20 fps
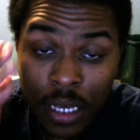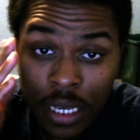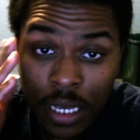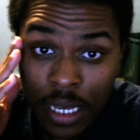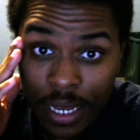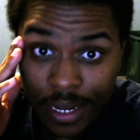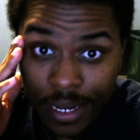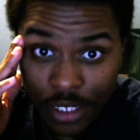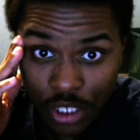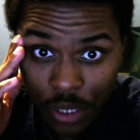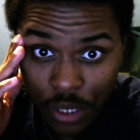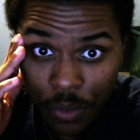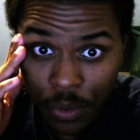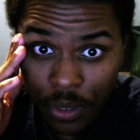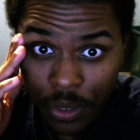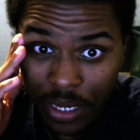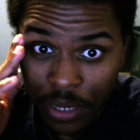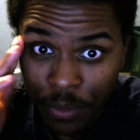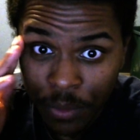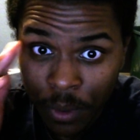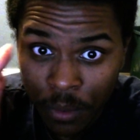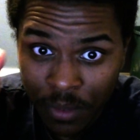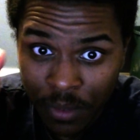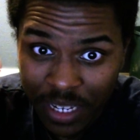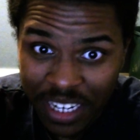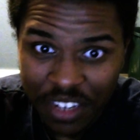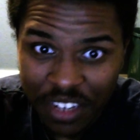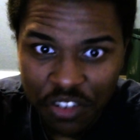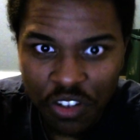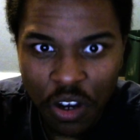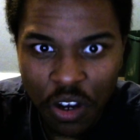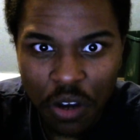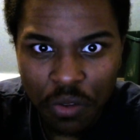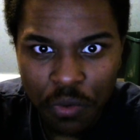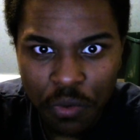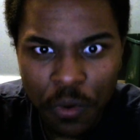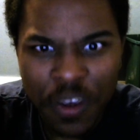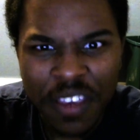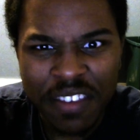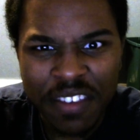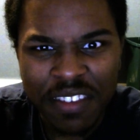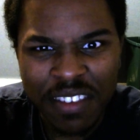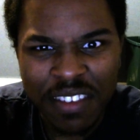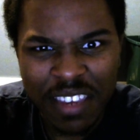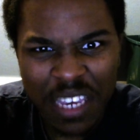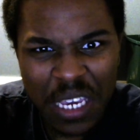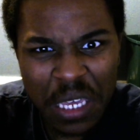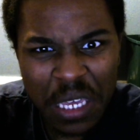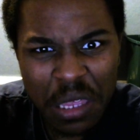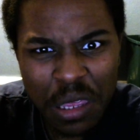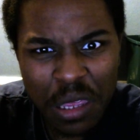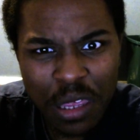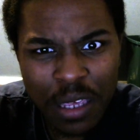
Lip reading: And General Ero didn't talk through his teeth.